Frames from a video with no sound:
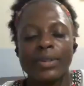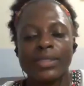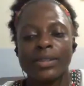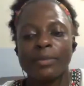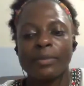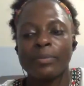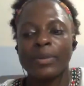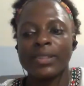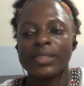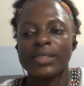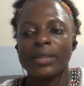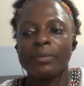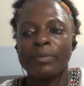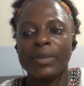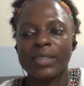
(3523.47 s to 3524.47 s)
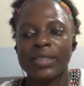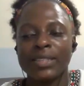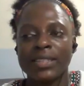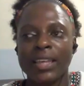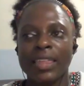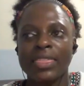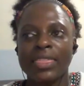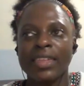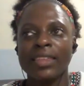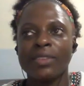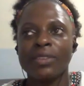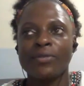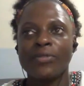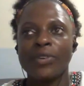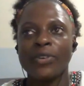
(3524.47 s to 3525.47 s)
in bits and pieces. I think the
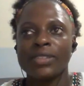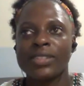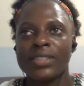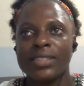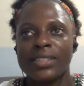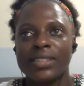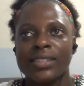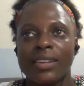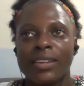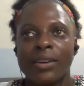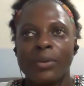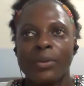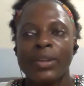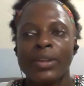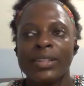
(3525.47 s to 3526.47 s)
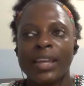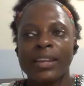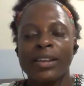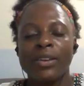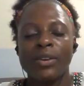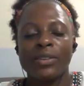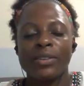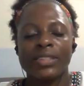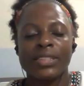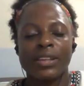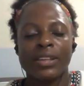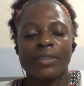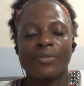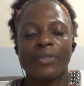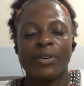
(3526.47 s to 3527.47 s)
first, we'd done a lot of stuff
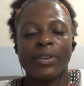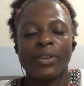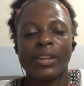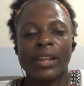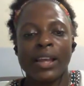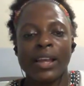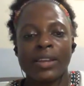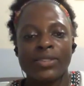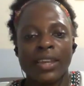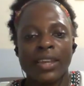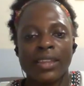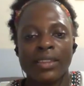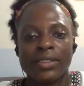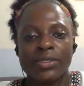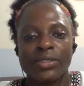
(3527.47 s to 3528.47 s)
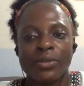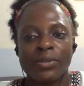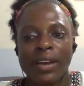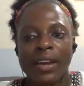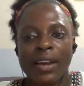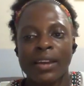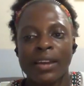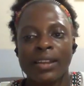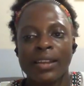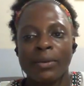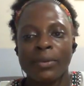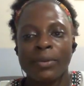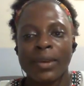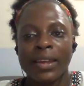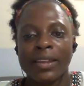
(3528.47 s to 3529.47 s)
online together. So via like we
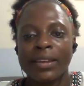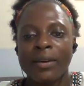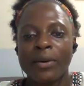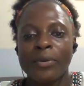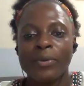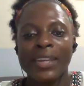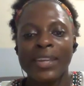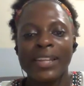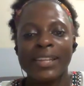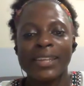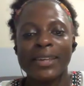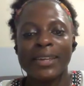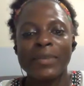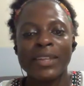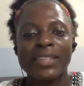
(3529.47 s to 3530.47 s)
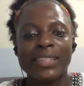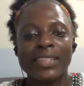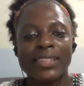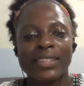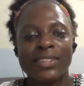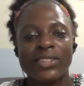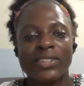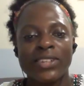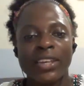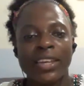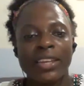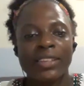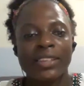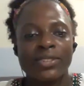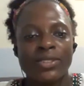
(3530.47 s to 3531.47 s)
had our weekly meetings and check-ins
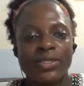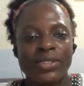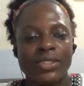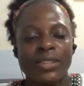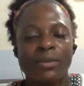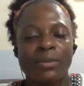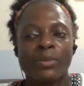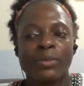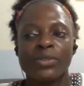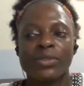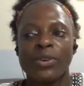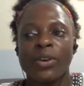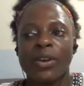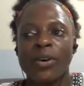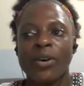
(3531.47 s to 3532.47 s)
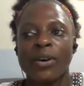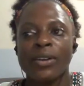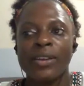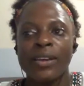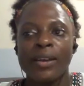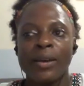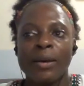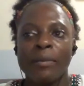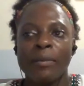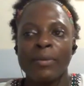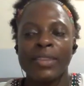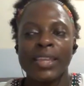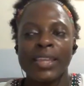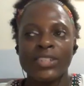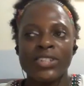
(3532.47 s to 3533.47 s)
just to see what was going on. But there
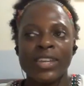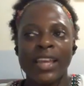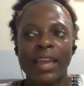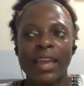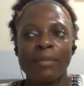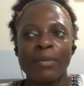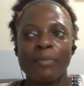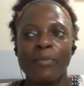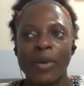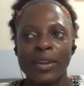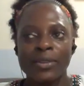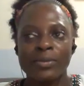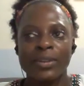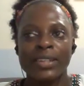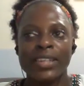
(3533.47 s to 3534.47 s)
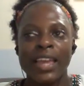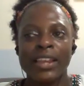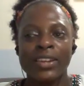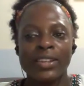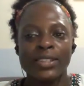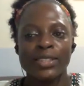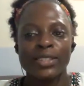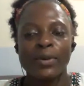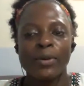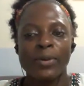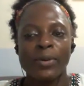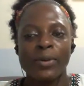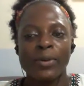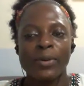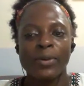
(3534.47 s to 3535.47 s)
literally came a point where Daniel and Spo were
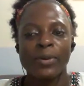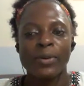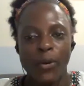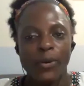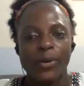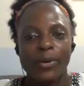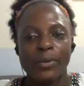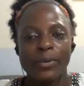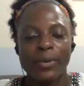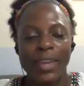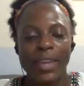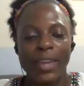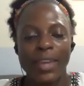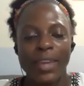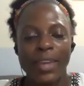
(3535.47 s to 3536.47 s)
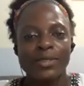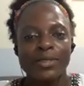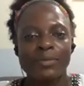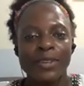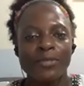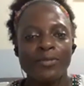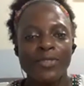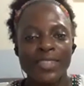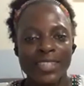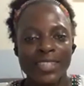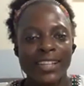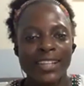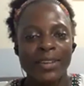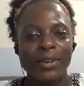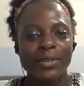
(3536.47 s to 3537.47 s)
like, no, we actually have to meet
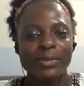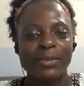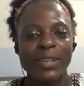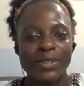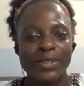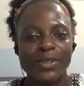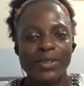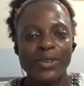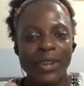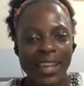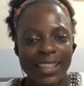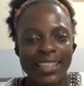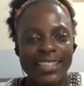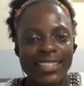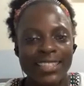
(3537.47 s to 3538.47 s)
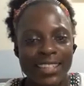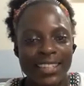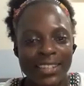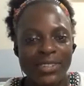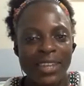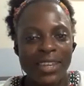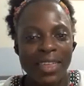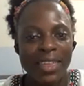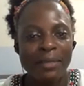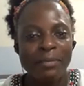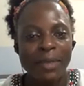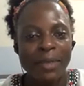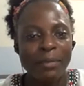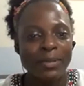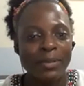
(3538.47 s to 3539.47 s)
physically because we need to look at this thing together
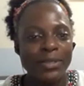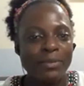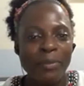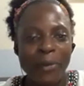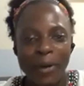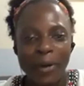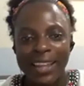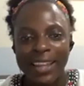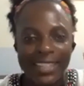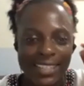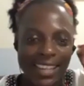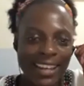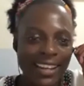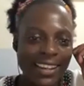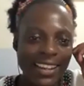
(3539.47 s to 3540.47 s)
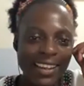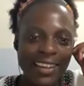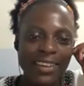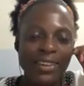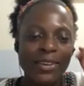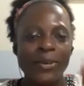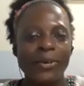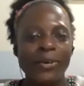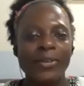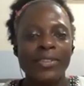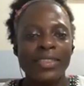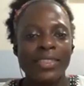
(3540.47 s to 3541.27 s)
and be able to point and, you know,